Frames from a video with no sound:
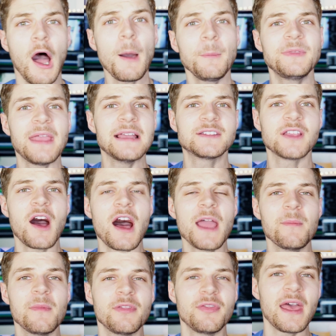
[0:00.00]
Update
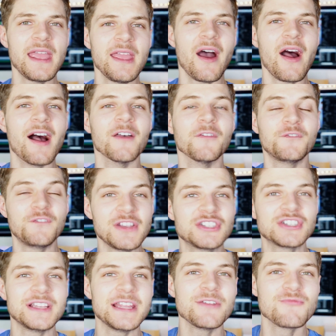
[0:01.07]
time! They are
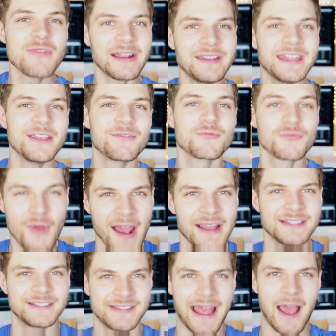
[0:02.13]
officially ready
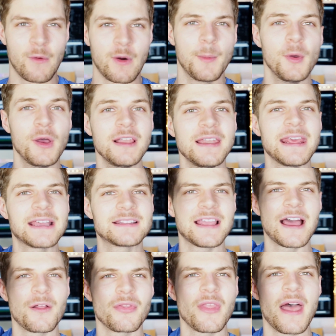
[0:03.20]
right now. I'll put a link
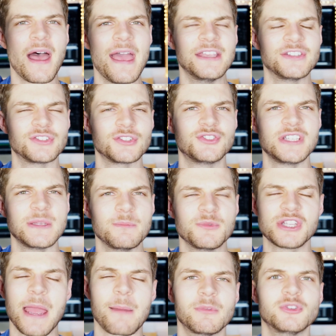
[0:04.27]
down there. It's just
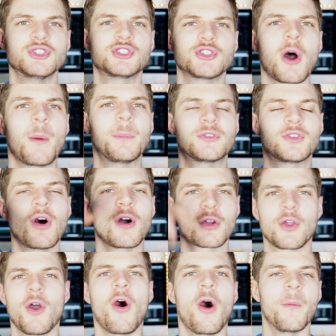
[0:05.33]

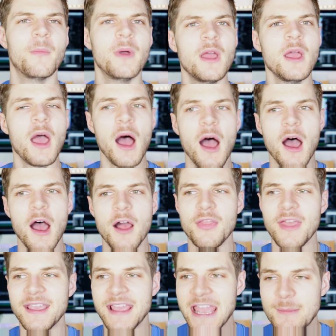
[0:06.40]
jimchapmanshop.com.
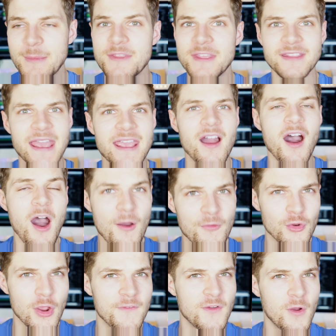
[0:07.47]
They came in the day
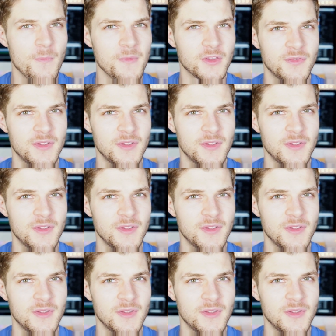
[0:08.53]
after I filmed this